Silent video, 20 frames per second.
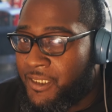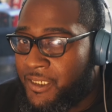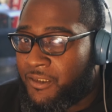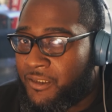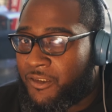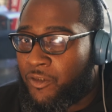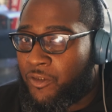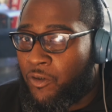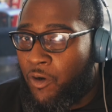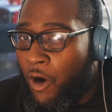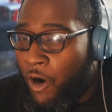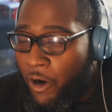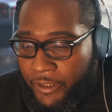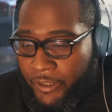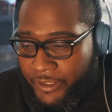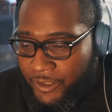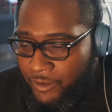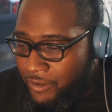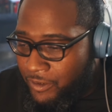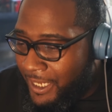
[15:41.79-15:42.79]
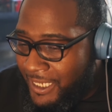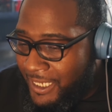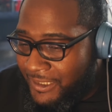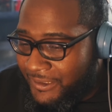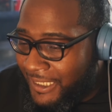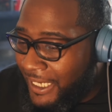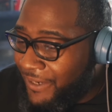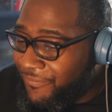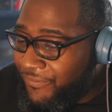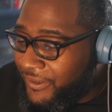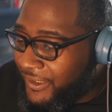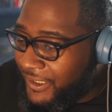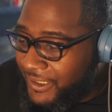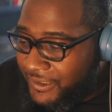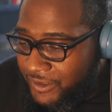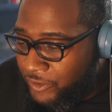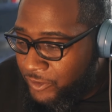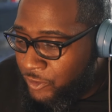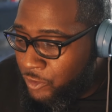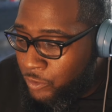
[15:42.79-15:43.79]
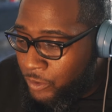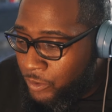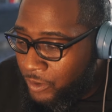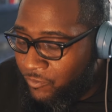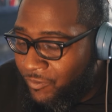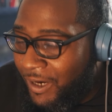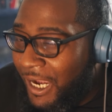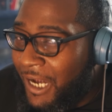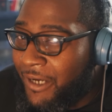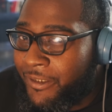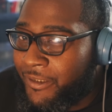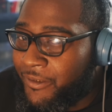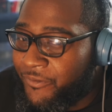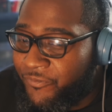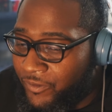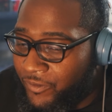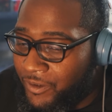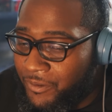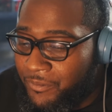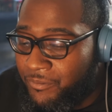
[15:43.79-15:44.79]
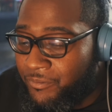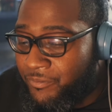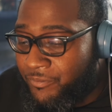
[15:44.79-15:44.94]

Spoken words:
So audio has everything to do with routing from